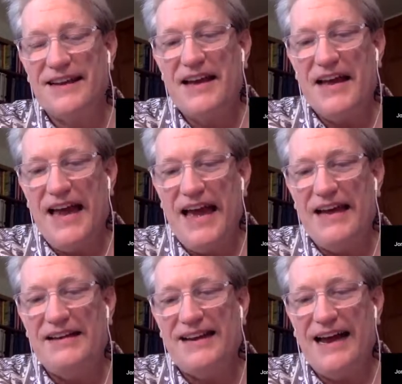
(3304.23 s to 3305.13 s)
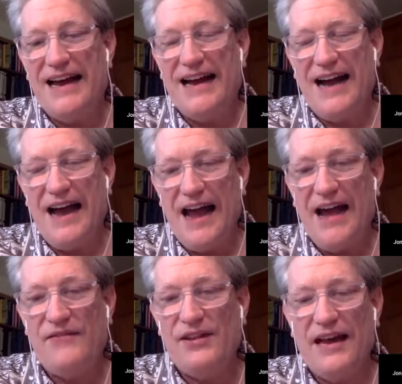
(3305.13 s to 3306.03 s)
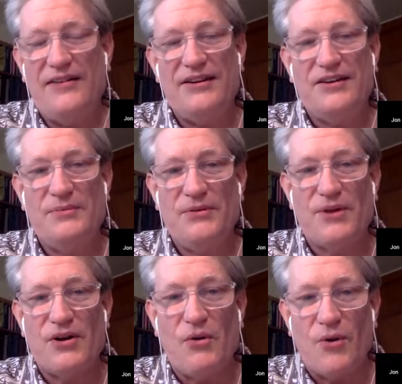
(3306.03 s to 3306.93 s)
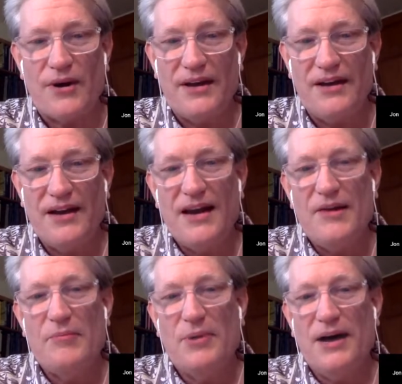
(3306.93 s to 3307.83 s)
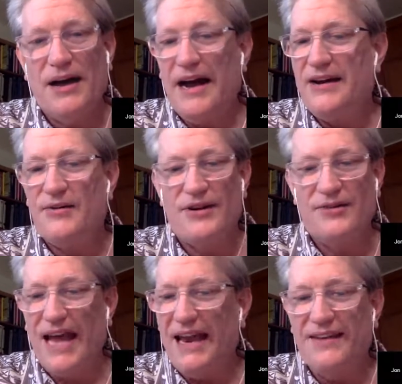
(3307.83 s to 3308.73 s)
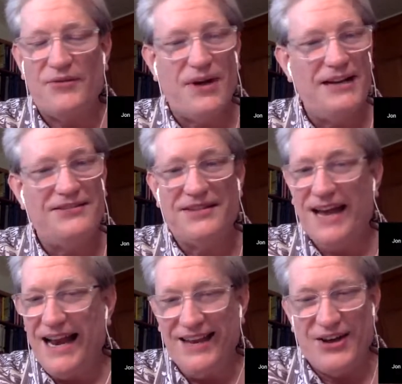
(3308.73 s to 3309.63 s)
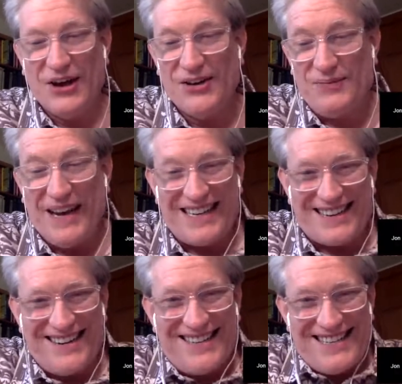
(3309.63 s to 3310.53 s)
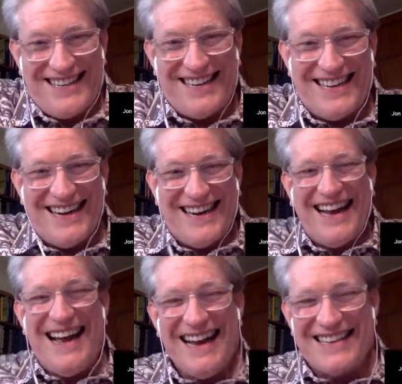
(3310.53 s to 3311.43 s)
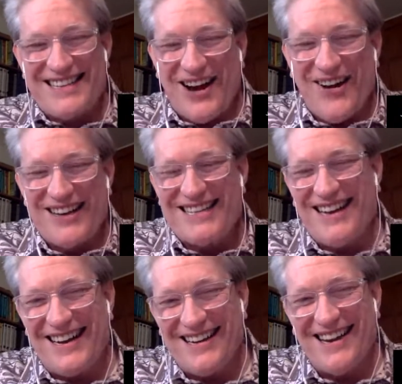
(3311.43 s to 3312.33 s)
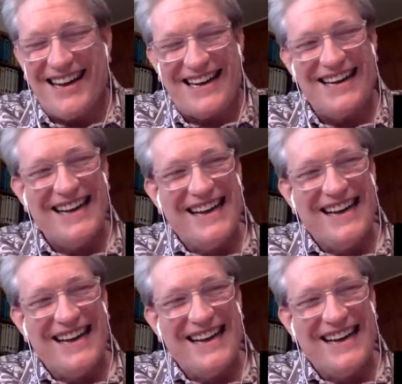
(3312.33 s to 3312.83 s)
and I have allowed it to be recorded, but I don't own any of the rights to any of those pictures. So it's kind of like,